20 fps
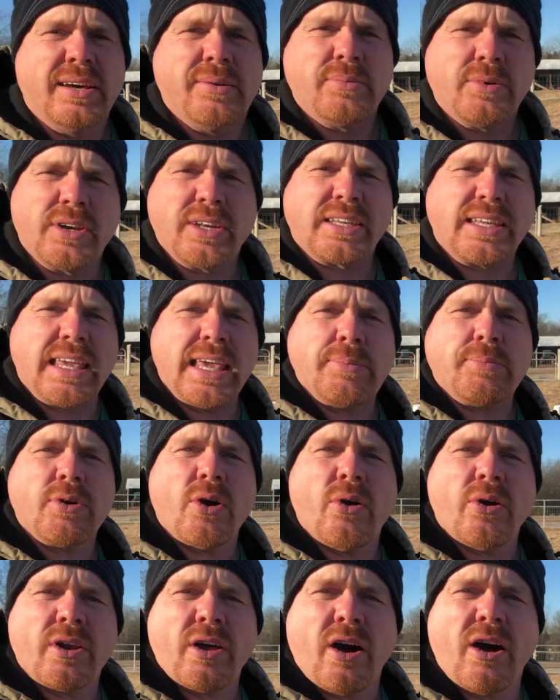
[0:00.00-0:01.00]
I'm going to keep
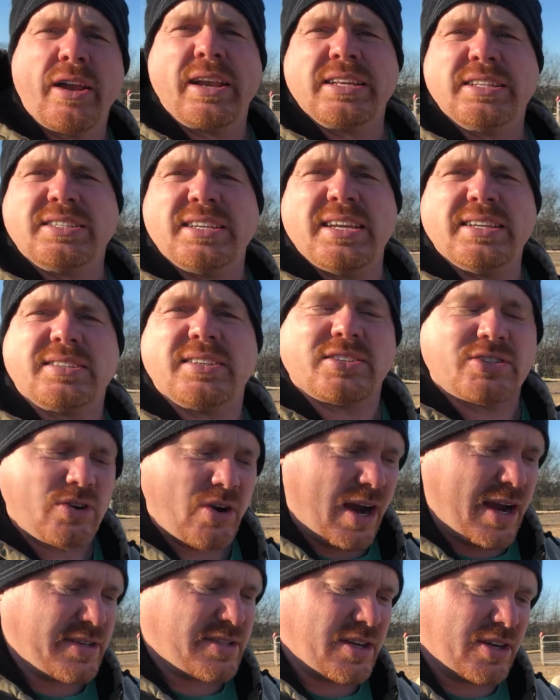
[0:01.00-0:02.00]
going on. And Jesus
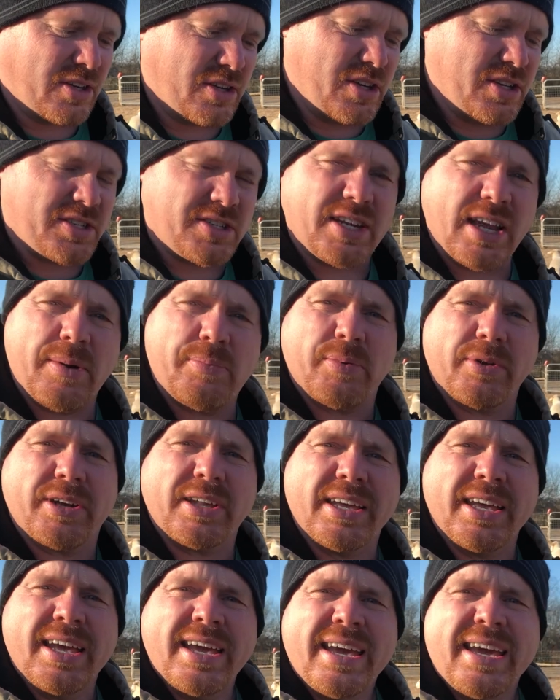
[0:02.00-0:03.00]
Christ, our good
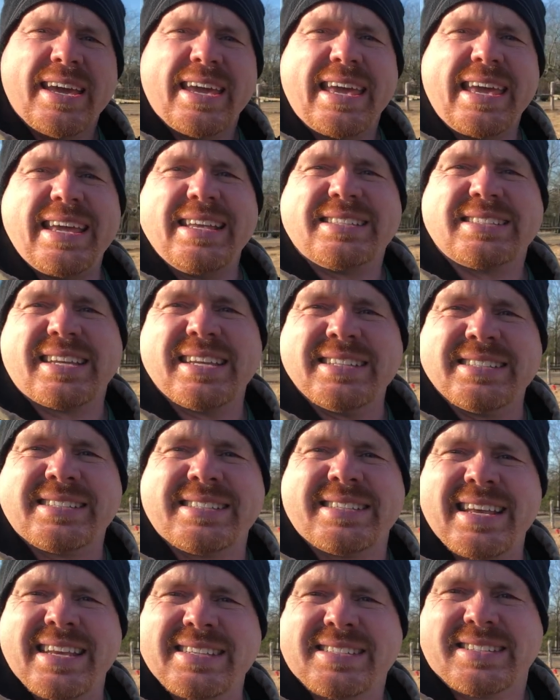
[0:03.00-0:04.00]
shepherd, he's
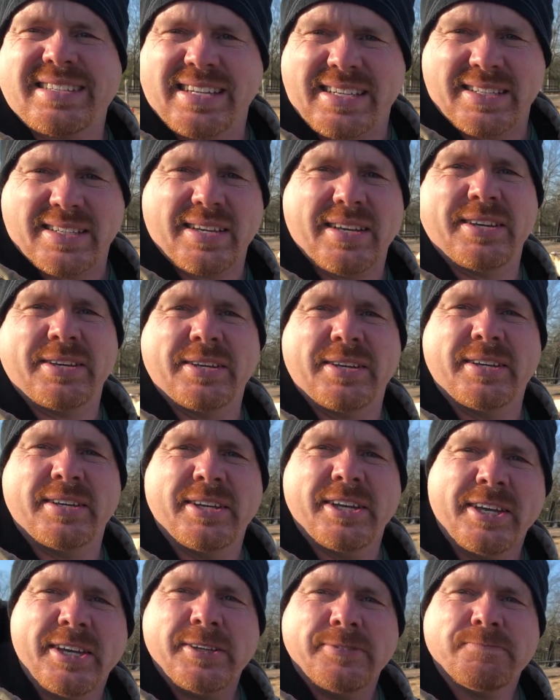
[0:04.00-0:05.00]
consistent.
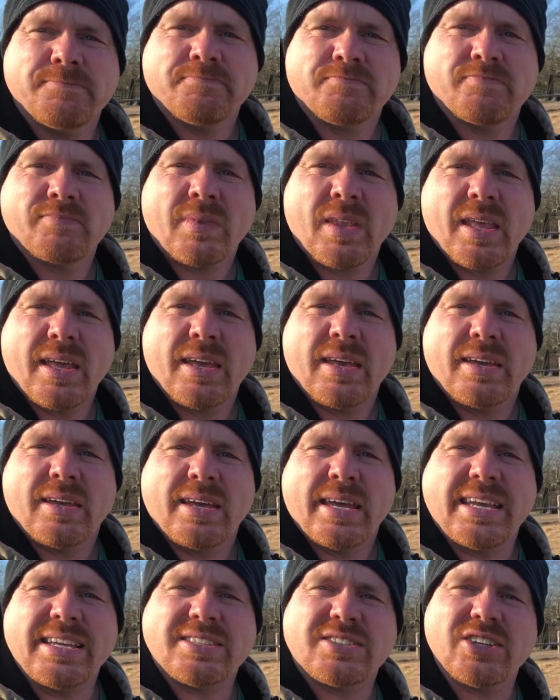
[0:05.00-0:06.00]

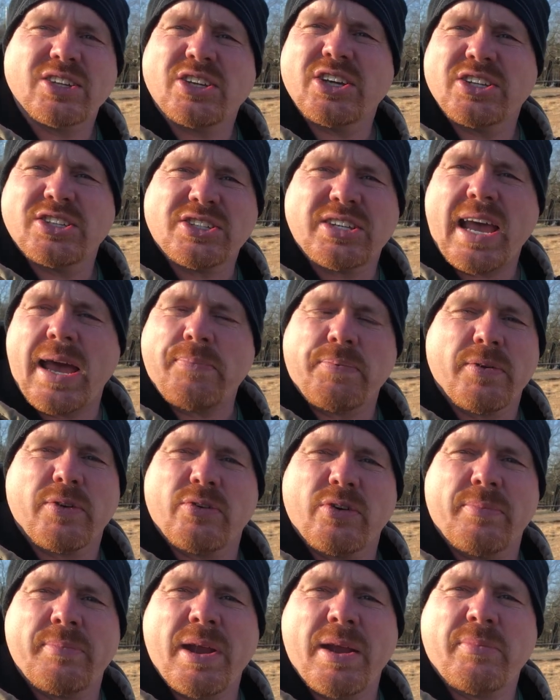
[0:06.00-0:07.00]
He's the good
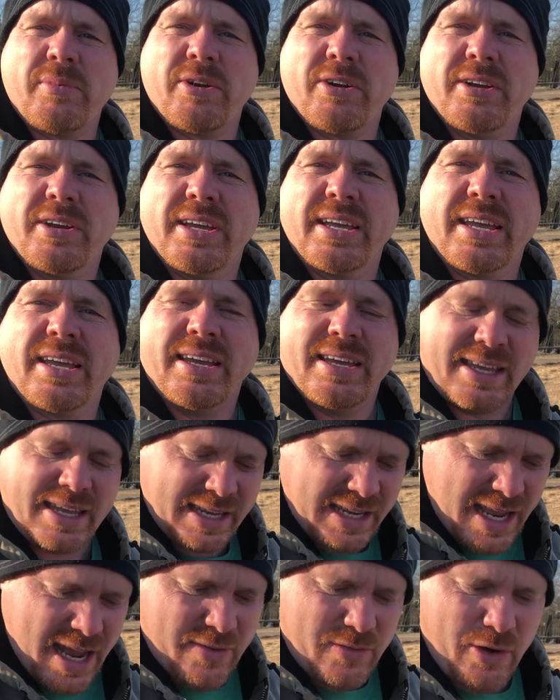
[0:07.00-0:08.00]
shepherd. Remember,
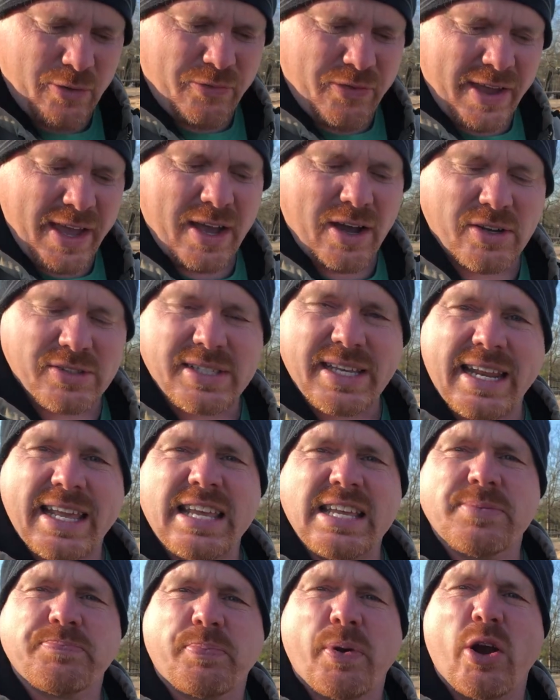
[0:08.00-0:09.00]
he never fails and
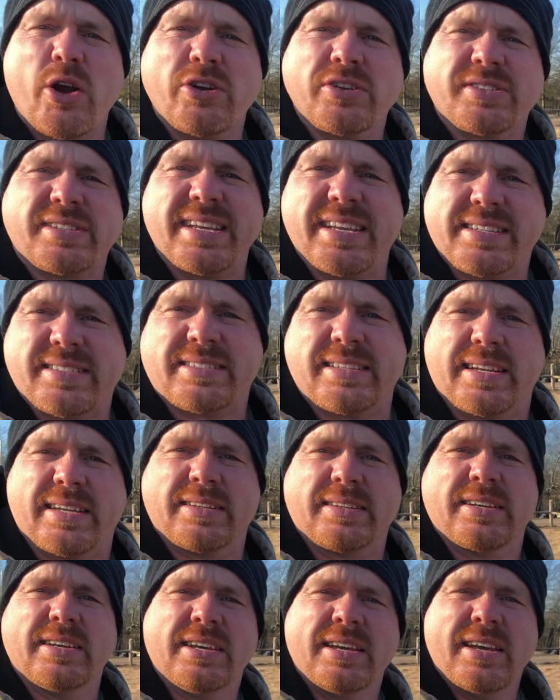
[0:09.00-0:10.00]
he's persistent.